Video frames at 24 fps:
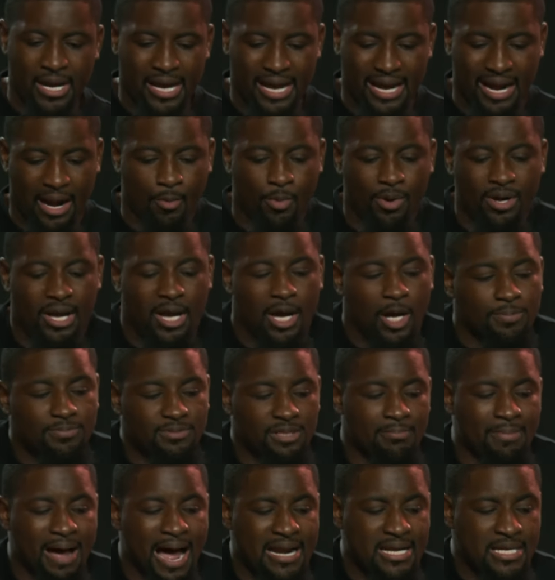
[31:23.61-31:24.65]
And I want to help
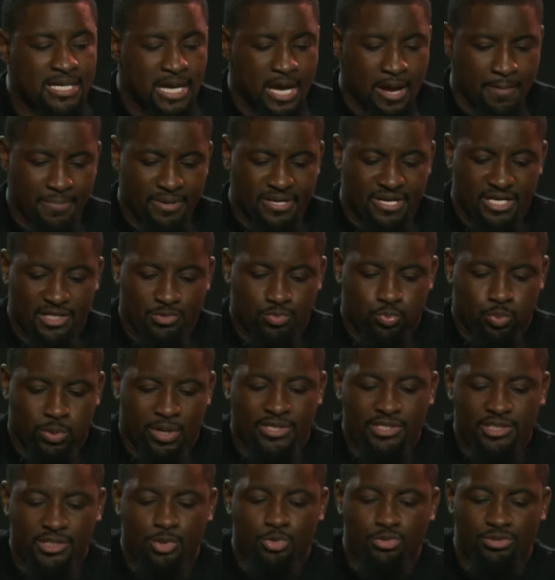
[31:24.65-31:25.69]
somebody because
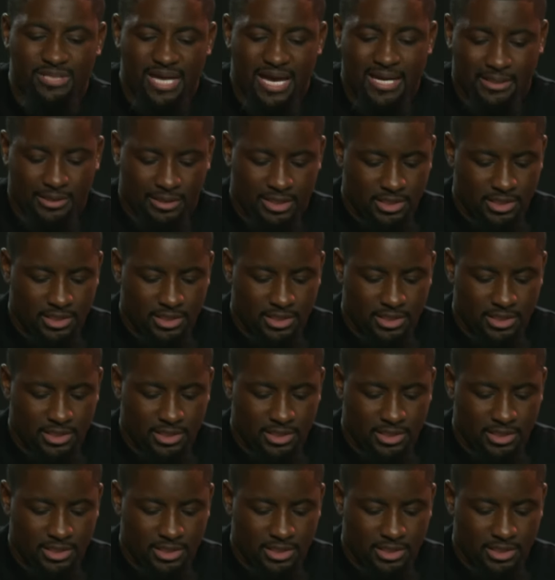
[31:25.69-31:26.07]
when you take